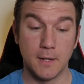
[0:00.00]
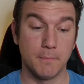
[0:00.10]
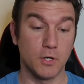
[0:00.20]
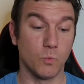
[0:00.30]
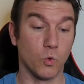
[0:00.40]

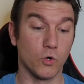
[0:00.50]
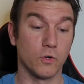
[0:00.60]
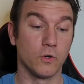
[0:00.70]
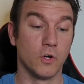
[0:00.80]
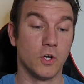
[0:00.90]
But
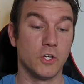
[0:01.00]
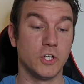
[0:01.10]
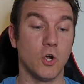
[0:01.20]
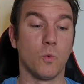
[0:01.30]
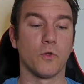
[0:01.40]
we're
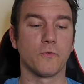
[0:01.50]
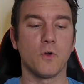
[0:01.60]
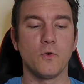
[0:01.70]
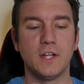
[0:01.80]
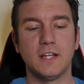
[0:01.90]

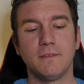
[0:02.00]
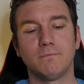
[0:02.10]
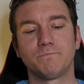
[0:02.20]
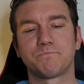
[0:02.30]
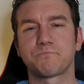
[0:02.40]
thrown in.